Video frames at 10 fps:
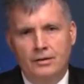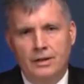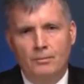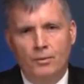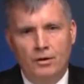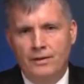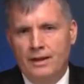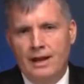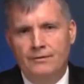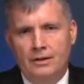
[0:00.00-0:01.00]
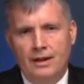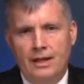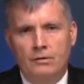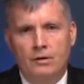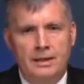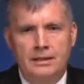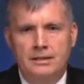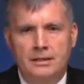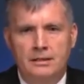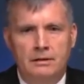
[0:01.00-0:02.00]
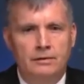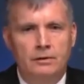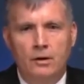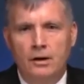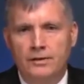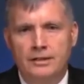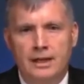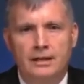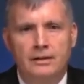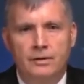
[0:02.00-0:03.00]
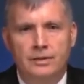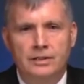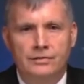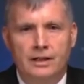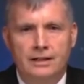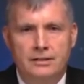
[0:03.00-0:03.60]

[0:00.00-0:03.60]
the important thing after landing will be to review all the data from this flight.